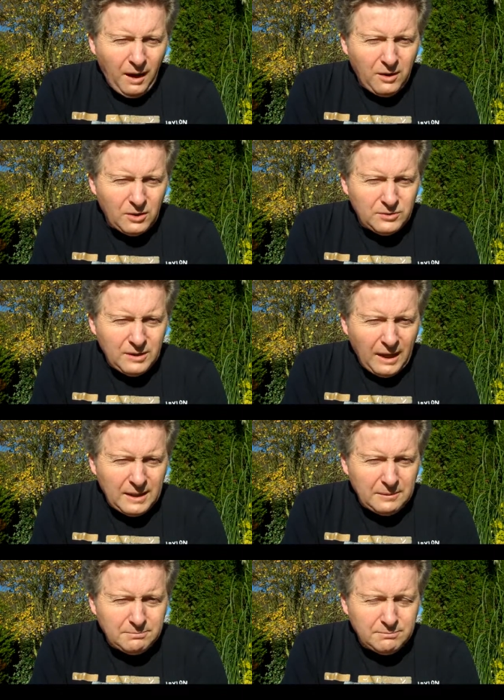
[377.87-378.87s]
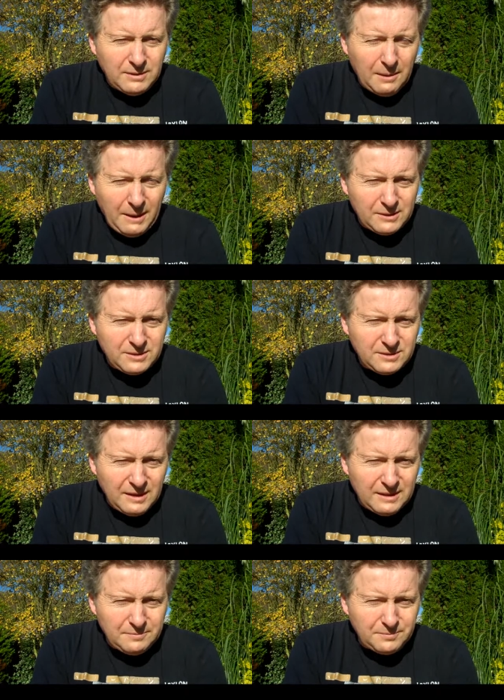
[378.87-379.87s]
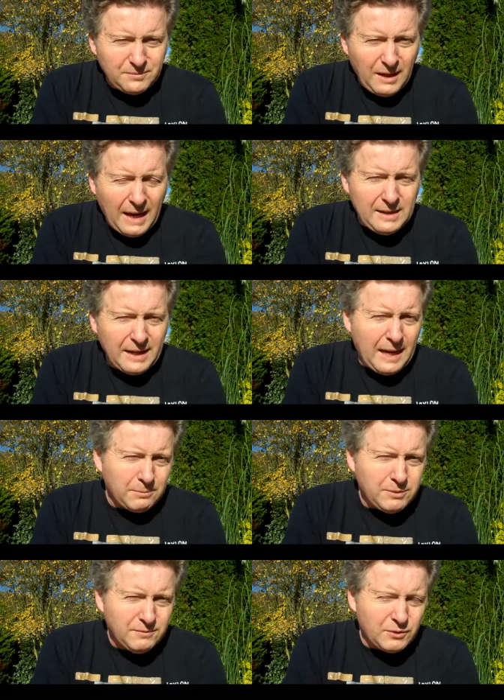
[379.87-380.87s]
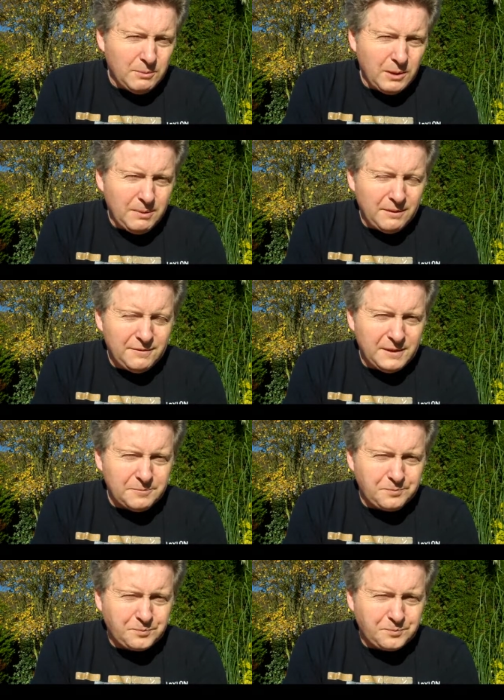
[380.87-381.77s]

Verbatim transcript: about an app for a mobile phone.